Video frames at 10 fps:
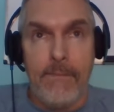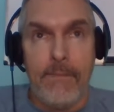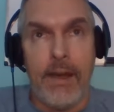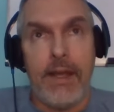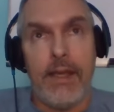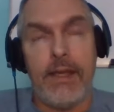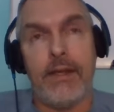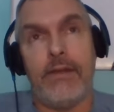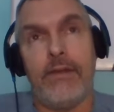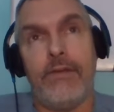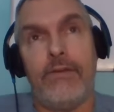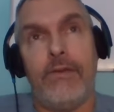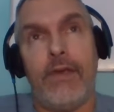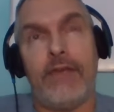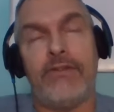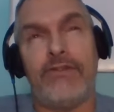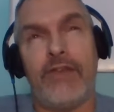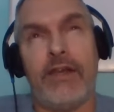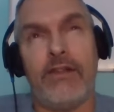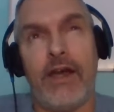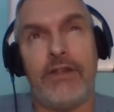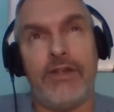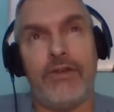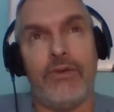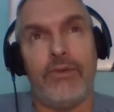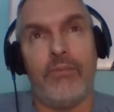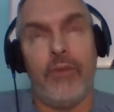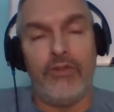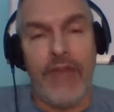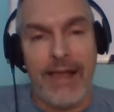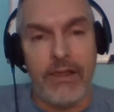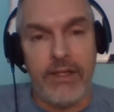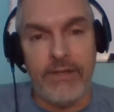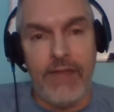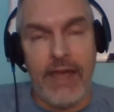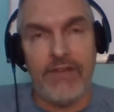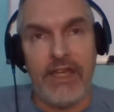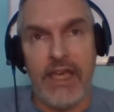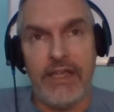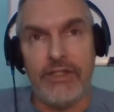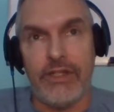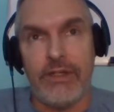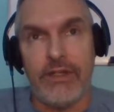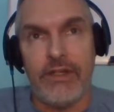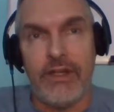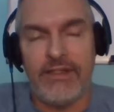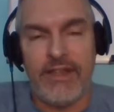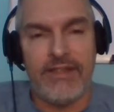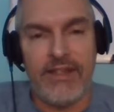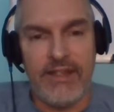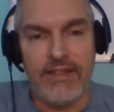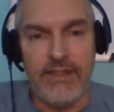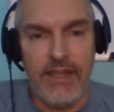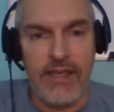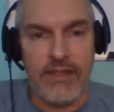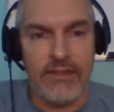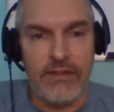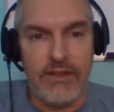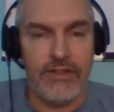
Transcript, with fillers: But in a, as a psychological modality of navigation, it doesn't exist.